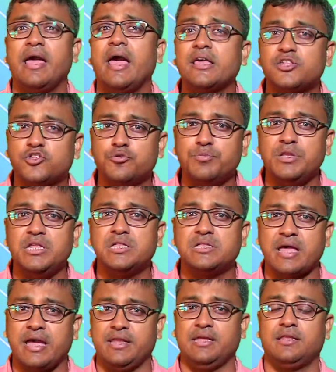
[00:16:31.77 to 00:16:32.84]
has to be
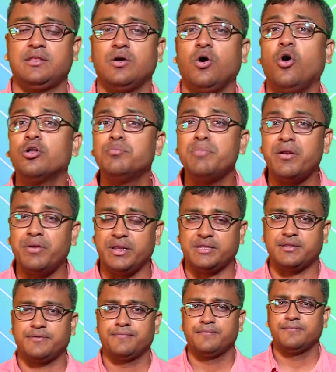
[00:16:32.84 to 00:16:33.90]
decided on
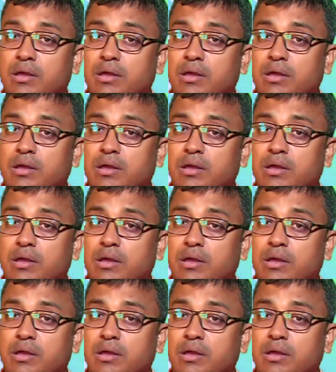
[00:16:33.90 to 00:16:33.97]
merit.